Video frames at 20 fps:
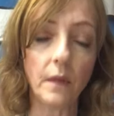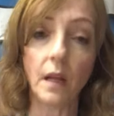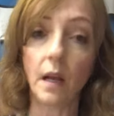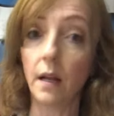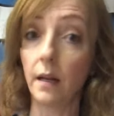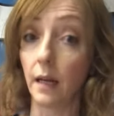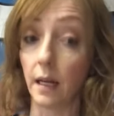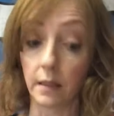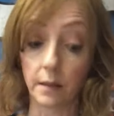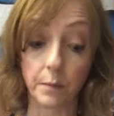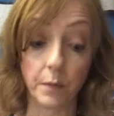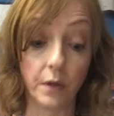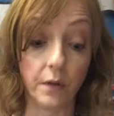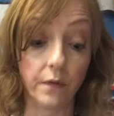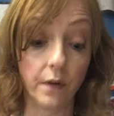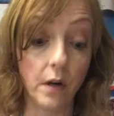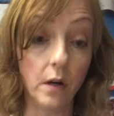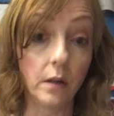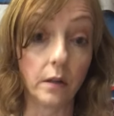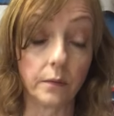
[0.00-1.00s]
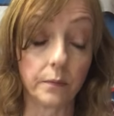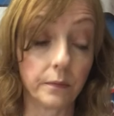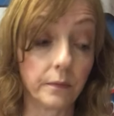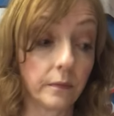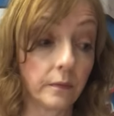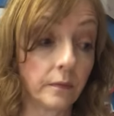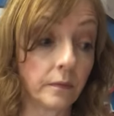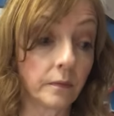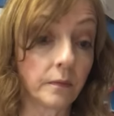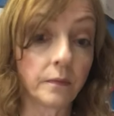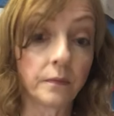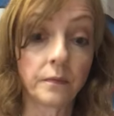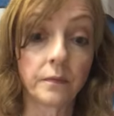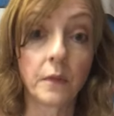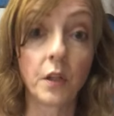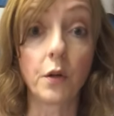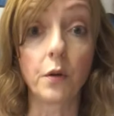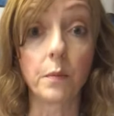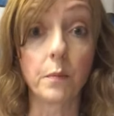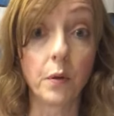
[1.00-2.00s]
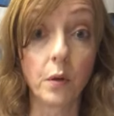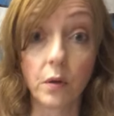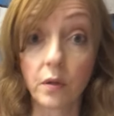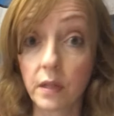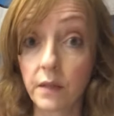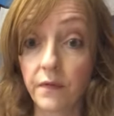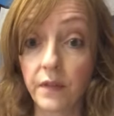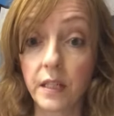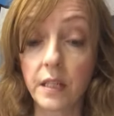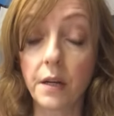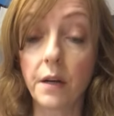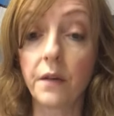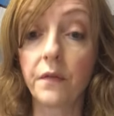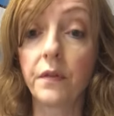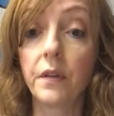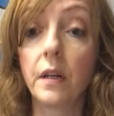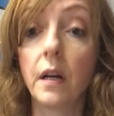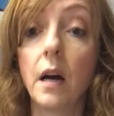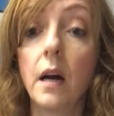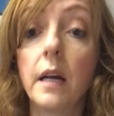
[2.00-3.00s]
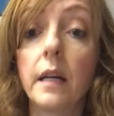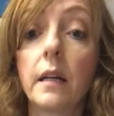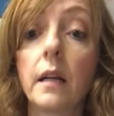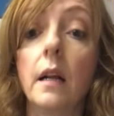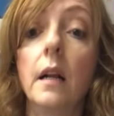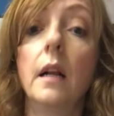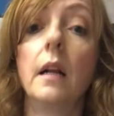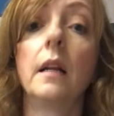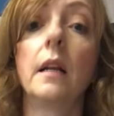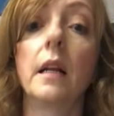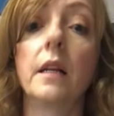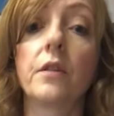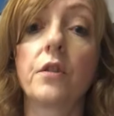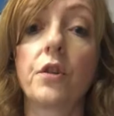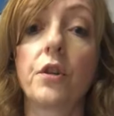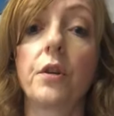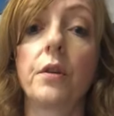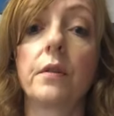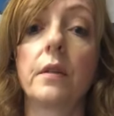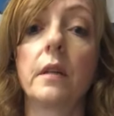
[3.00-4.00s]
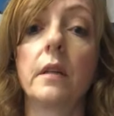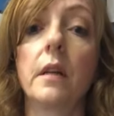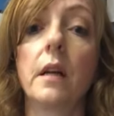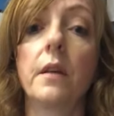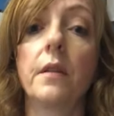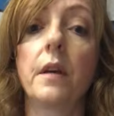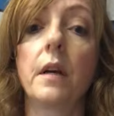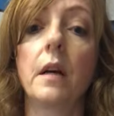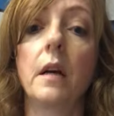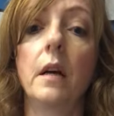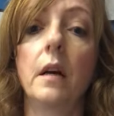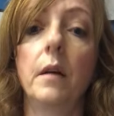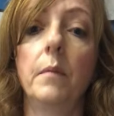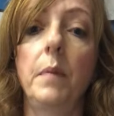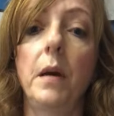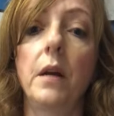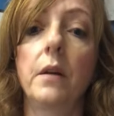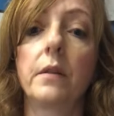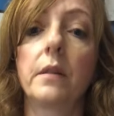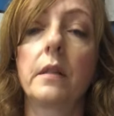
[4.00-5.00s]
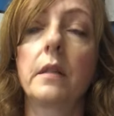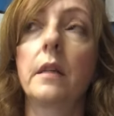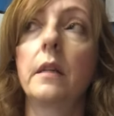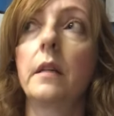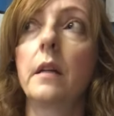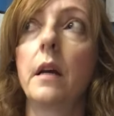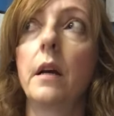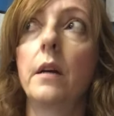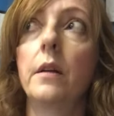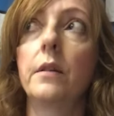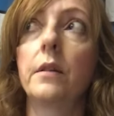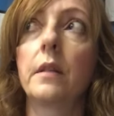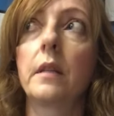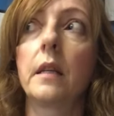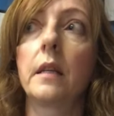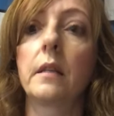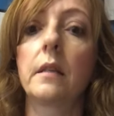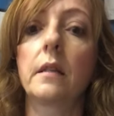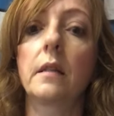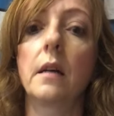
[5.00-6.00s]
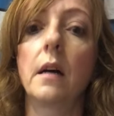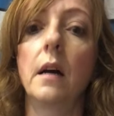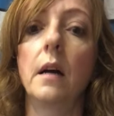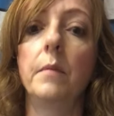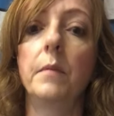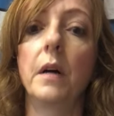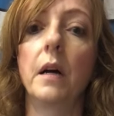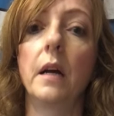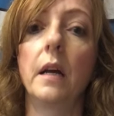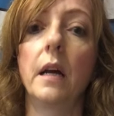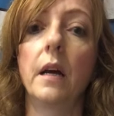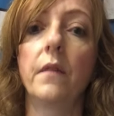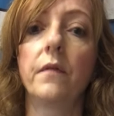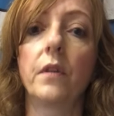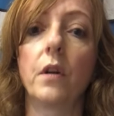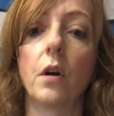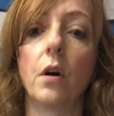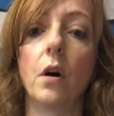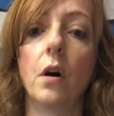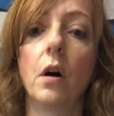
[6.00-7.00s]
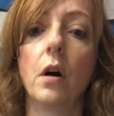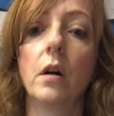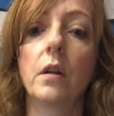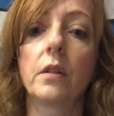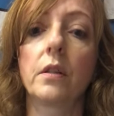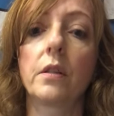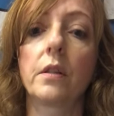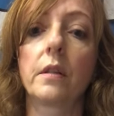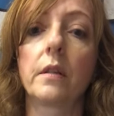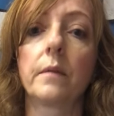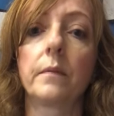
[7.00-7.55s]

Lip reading: Let's move on. You can pause the video if you like. Let's choose another post-it note. This time I have got